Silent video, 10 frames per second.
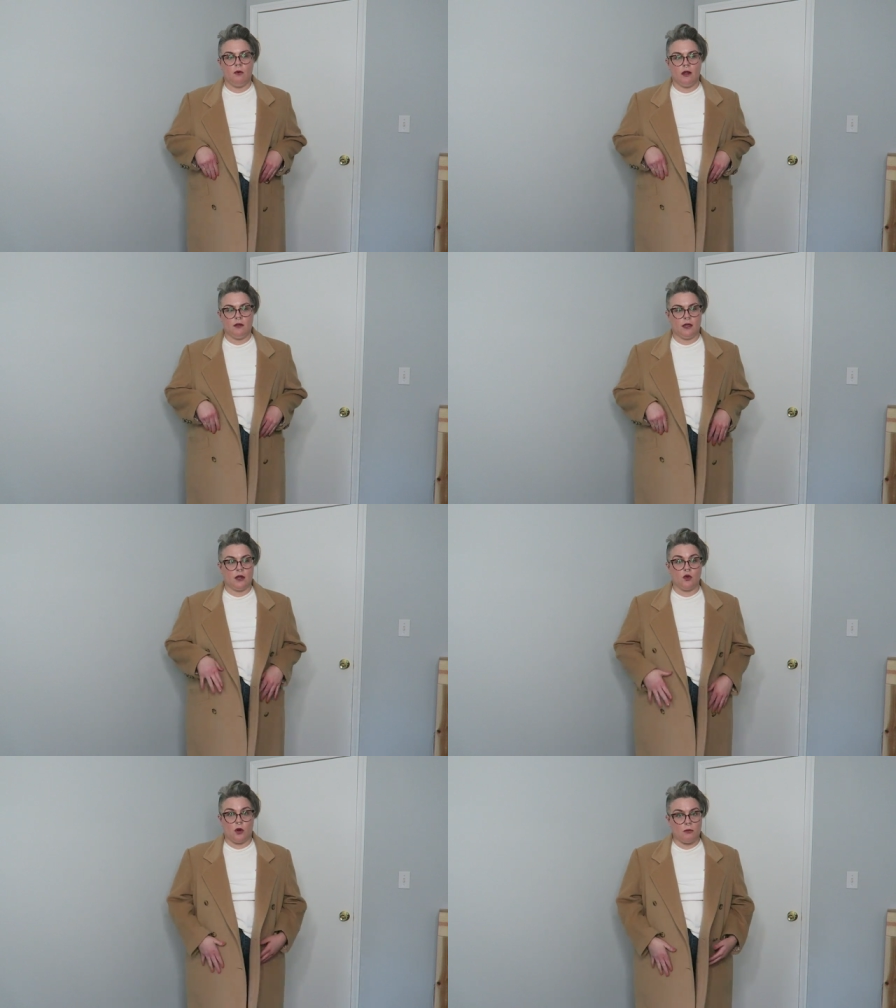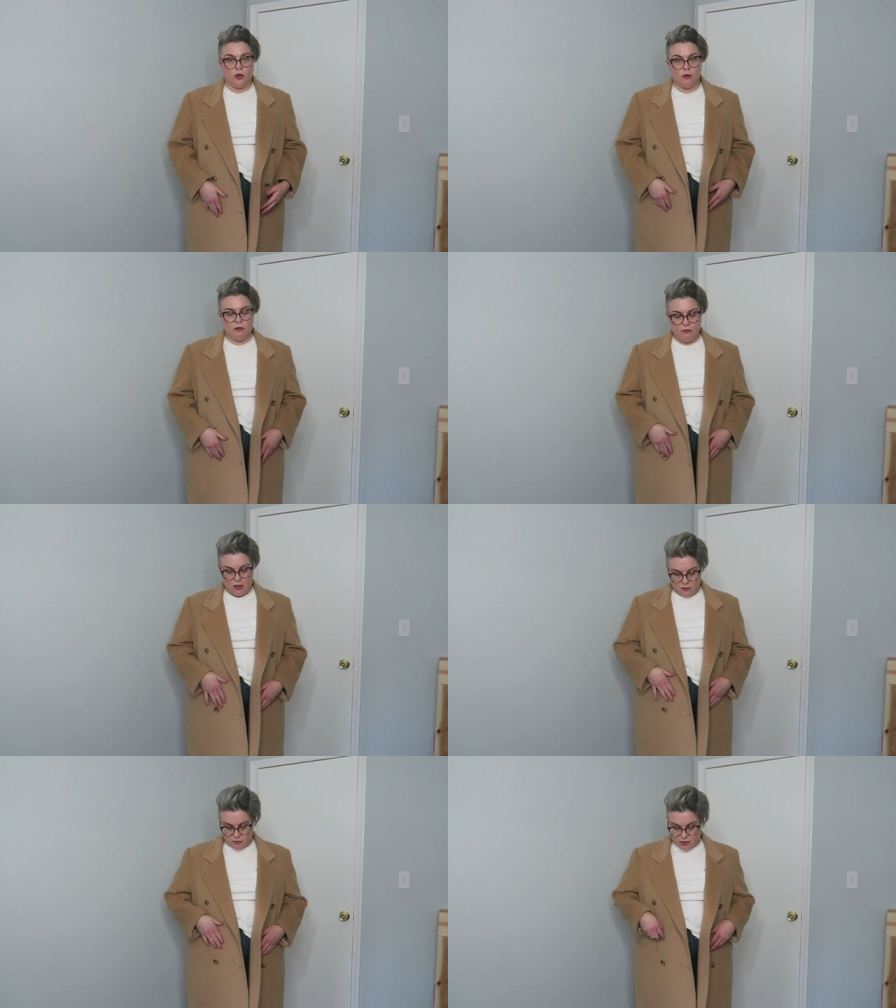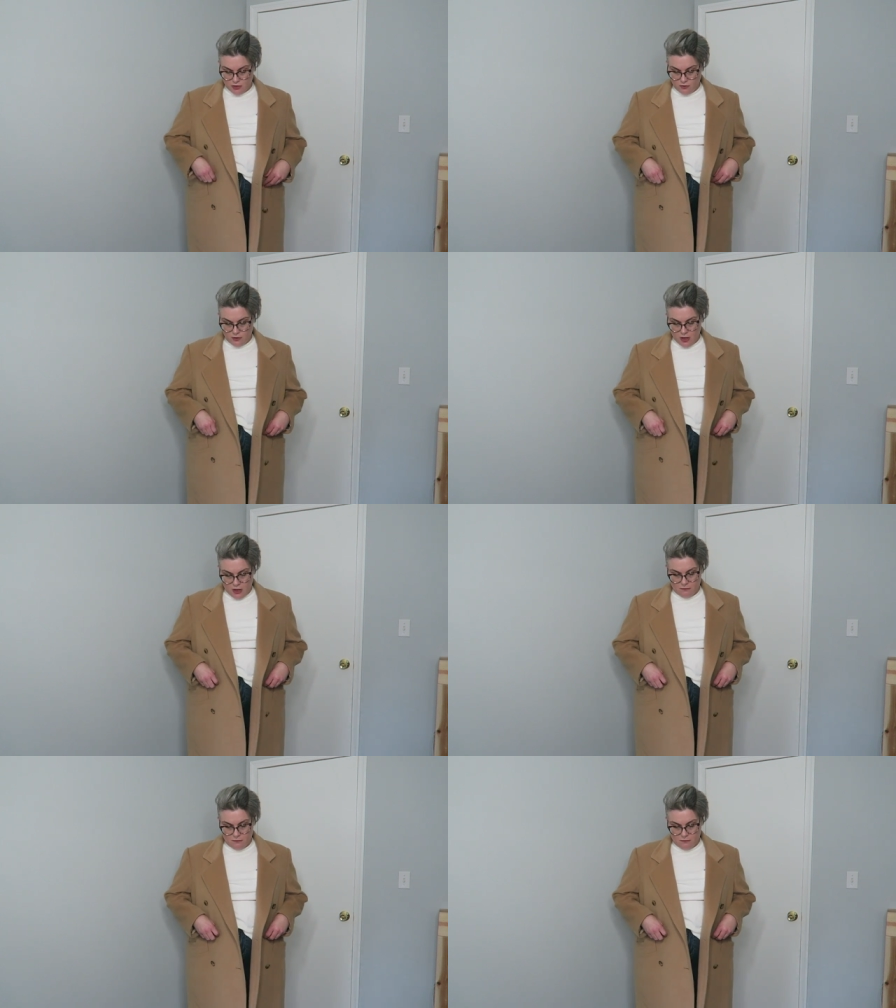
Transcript: what like a normal human being would do.